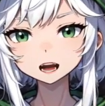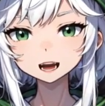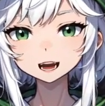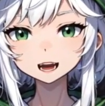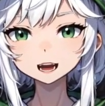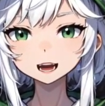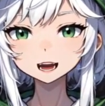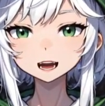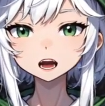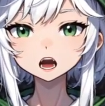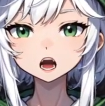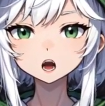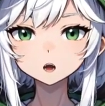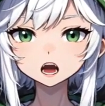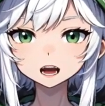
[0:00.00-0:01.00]
It's
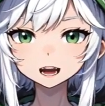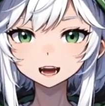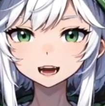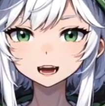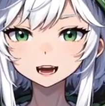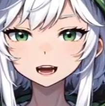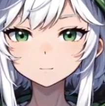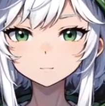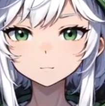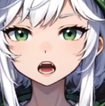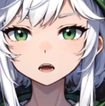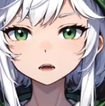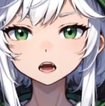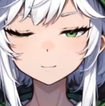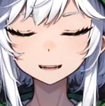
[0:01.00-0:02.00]
joked that Escape from
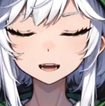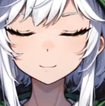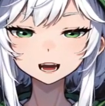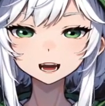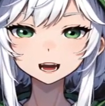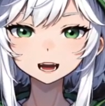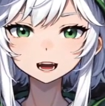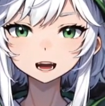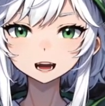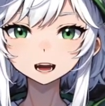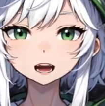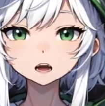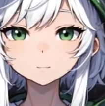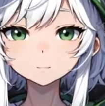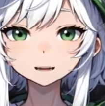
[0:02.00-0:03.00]
Tarkov can be considered a
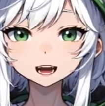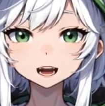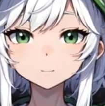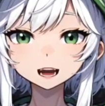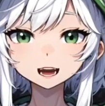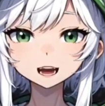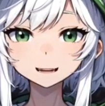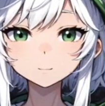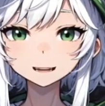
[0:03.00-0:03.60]
main menu